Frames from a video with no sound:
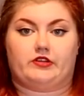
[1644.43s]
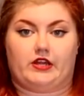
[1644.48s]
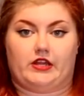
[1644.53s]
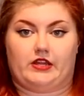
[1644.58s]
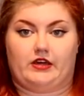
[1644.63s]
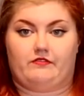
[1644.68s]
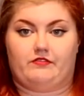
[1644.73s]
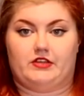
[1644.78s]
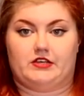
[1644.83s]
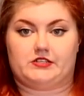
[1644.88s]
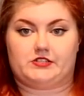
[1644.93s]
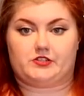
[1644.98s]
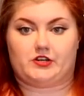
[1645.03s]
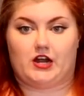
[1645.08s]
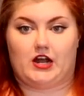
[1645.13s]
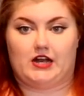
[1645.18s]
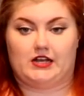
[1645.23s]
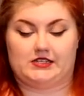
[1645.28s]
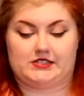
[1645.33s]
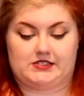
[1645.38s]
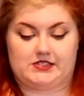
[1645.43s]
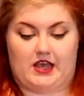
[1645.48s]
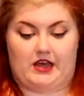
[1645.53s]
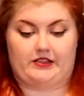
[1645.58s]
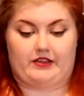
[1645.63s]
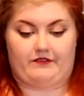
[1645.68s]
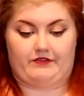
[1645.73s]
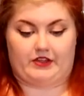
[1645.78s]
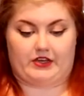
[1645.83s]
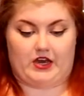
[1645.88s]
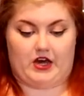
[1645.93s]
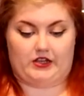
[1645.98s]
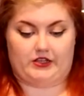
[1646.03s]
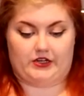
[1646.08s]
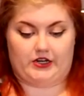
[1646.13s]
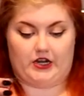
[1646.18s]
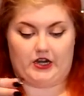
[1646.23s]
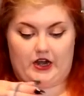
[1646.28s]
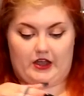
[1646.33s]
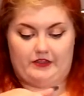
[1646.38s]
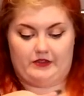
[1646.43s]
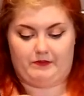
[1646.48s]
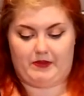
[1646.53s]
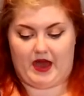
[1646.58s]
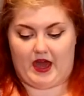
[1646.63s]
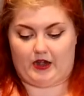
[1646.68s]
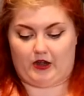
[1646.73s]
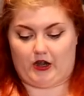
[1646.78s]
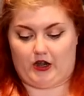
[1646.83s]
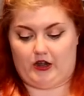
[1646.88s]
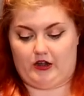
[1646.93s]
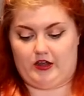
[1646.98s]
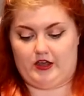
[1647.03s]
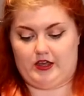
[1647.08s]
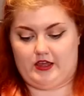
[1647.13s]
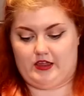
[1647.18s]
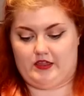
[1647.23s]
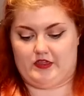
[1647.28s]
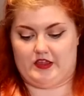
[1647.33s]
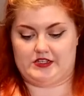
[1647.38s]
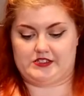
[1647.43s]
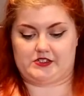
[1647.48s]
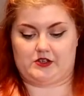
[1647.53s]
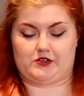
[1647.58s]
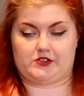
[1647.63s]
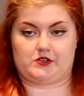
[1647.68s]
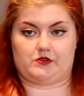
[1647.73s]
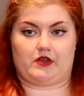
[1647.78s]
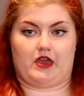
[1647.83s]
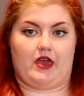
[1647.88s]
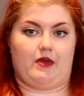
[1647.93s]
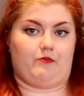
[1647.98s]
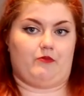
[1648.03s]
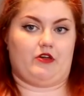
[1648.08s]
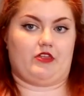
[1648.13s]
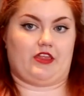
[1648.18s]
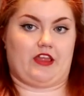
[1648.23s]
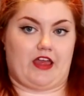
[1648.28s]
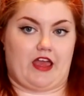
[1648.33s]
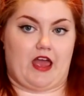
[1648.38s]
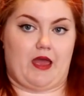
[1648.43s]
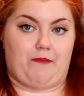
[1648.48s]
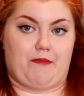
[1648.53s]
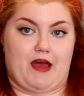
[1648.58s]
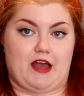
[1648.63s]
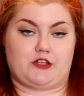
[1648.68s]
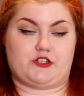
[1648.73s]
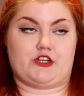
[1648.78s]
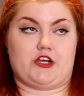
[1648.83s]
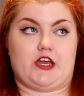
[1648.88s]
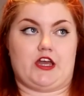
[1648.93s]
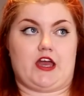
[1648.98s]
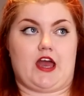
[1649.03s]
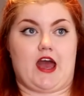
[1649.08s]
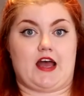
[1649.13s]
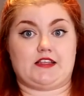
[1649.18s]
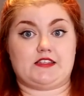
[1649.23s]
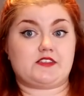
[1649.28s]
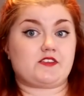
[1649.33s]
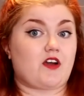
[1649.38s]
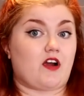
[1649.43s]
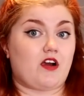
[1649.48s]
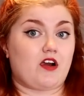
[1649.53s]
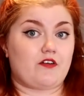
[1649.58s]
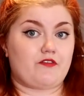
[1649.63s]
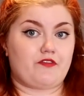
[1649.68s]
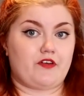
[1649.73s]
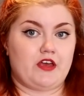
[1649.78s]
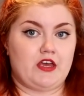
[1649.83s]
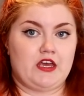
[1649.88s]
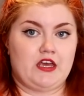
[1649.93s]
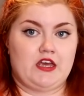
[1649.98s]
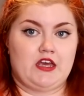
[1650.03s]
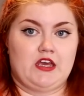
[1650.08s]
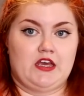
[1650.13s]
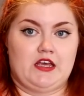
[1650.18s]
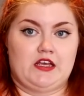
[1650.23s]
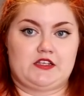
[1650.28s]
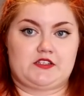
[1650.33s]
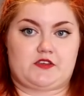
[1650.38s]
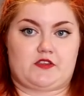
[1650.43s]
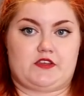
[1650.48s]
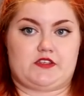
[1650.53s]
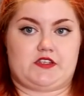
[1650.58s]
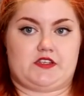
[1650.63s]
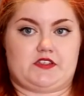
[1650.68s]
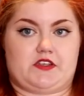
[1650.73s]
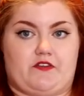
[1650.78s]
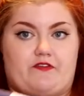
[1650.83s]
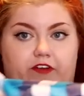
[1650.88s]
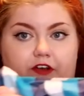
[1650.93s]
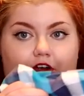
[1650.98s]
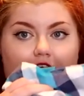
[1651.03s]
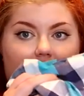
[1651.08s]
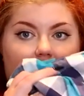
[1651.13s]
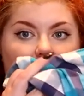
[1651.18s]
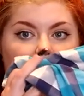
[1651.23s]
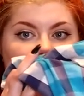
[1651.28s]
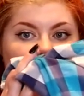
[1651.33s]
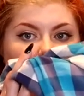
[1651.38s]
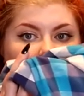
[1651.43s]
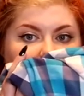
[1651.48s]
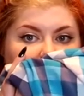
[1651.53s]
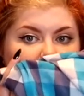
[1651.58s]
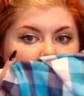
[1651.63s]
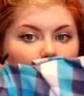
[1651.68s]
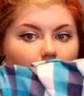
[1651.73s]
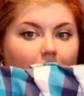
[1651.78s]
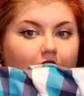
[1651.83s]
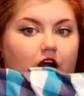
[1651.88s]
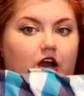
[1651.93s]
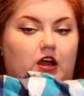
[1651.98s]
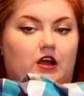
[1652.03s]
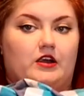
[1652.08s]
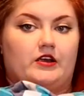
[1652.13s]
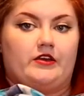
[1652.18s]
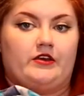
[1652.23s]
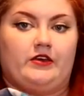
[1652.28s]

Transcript: really love this dress. I love the color and the pattern. This also came with like a matching headscarf, so this is a very cute dress to wear